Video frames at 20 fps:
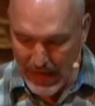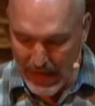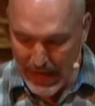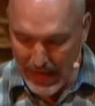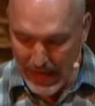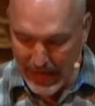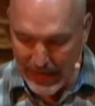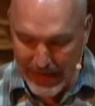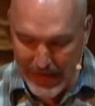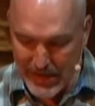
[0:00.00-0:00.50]

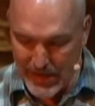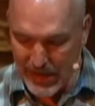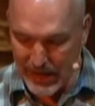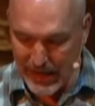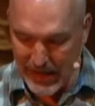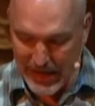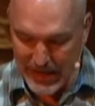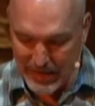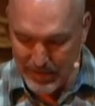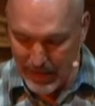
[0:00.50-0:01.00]
And each of
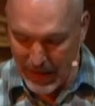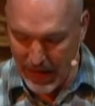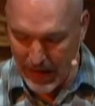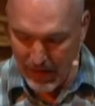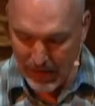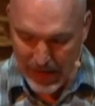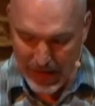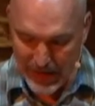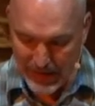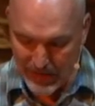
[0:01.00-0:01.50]
these
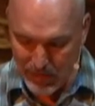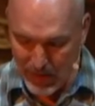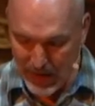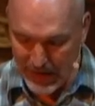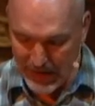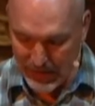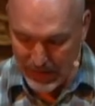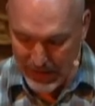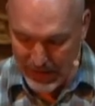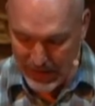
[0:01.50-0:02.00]
parallels
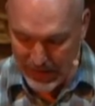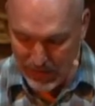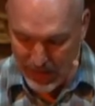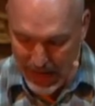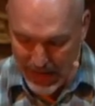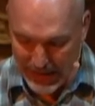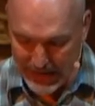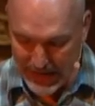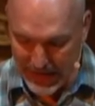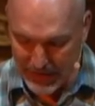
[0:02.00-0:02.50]
ones we just
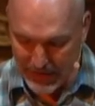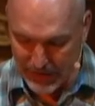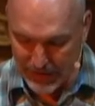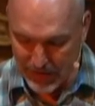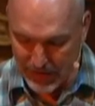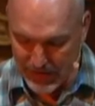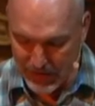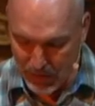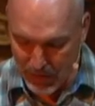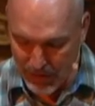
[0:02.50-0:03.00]
read. He says in
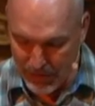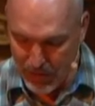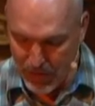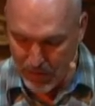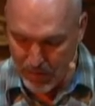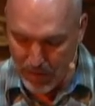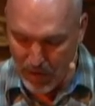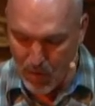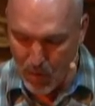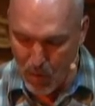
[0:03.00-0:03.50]
verse 24,
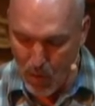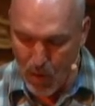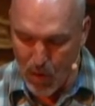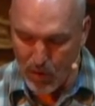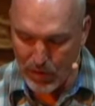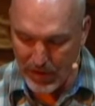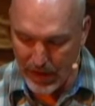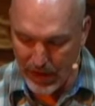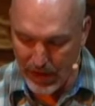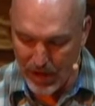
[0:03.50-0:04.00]
But woe
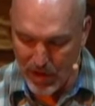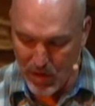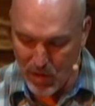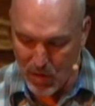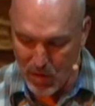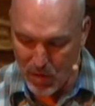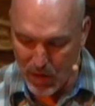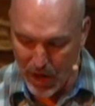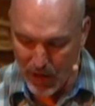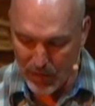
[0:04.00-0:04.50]
to you
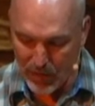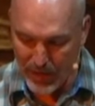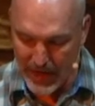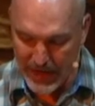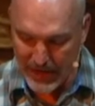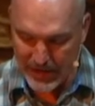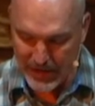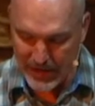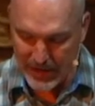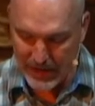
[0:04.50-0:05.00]
who are
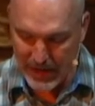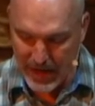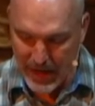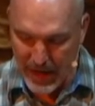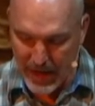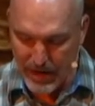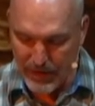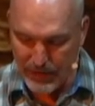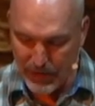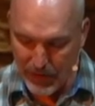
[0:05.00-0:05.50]
rich,
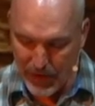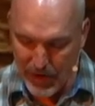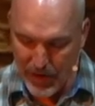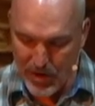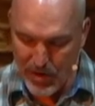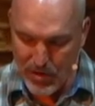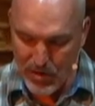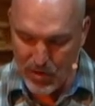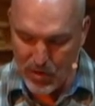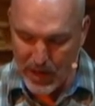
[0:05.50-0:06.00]
for
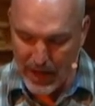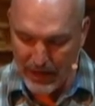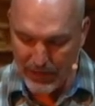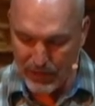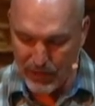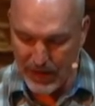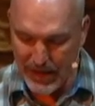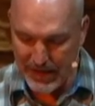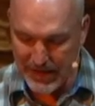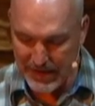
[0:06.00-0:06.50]
you have
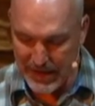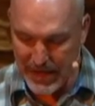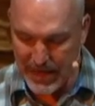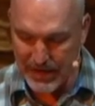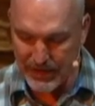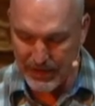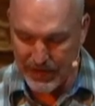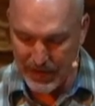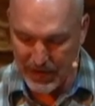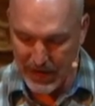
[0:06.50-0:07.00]

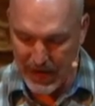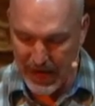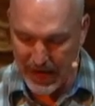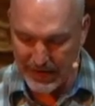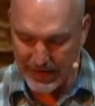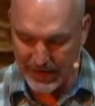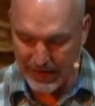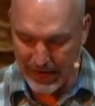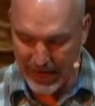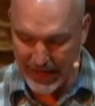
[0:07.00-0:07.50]
received your
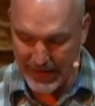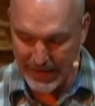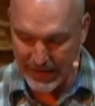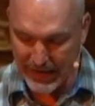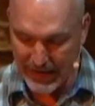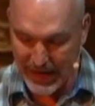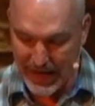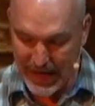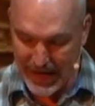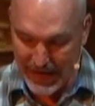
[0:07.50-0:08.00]

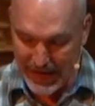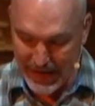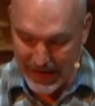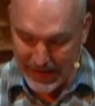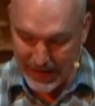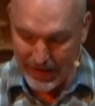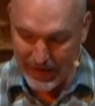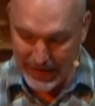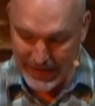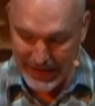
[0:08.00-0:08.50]
consolation.
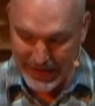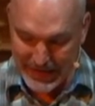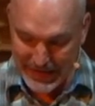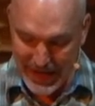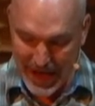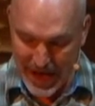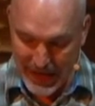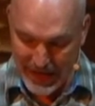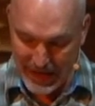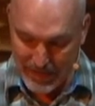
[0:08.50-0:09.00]
Notice he's
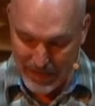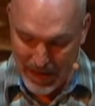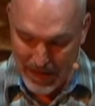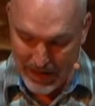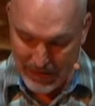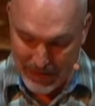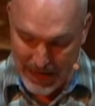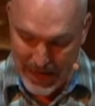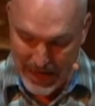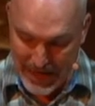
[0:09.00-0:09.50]
talking about
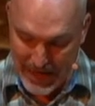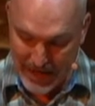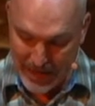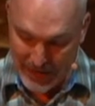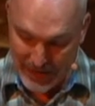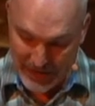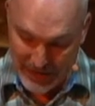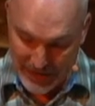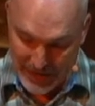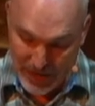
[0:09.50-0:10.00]
it right here.
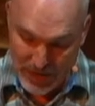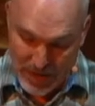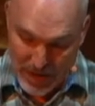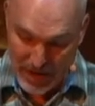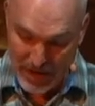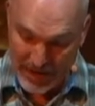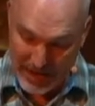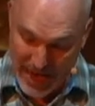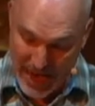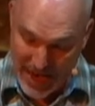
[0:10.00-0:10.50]
This, you
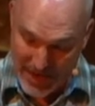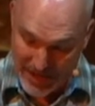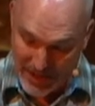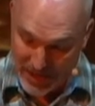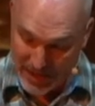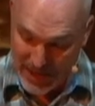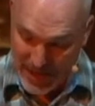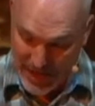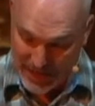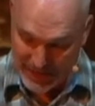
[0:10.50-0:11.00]
already got your
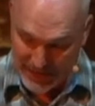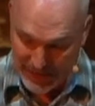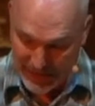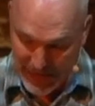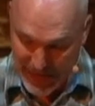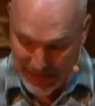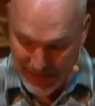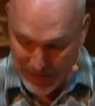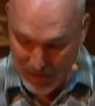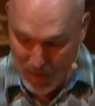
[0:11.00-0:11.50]

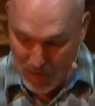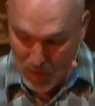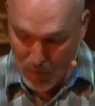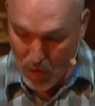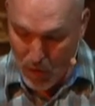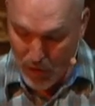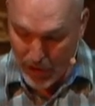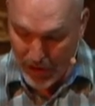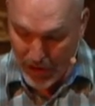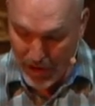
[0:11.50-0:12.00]
consolation.
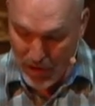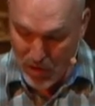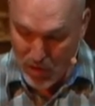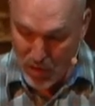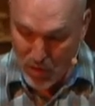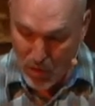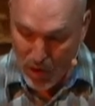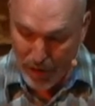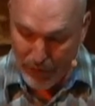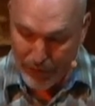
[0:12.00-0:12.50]
Woe to you
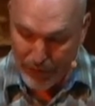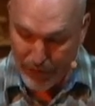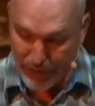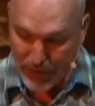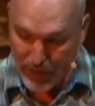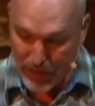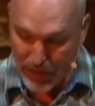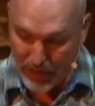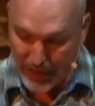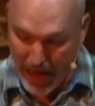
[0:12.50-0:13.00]
who are
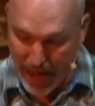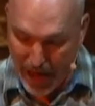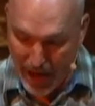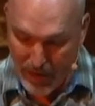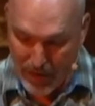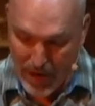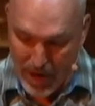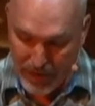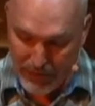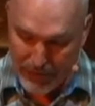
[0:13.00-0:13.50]
full
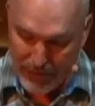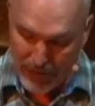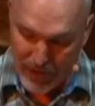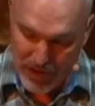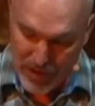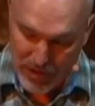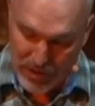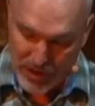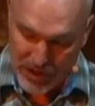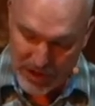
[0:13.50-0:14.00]
now, for
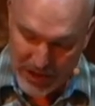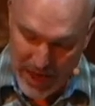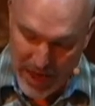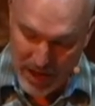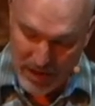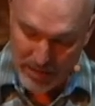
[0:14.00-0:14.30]
you shall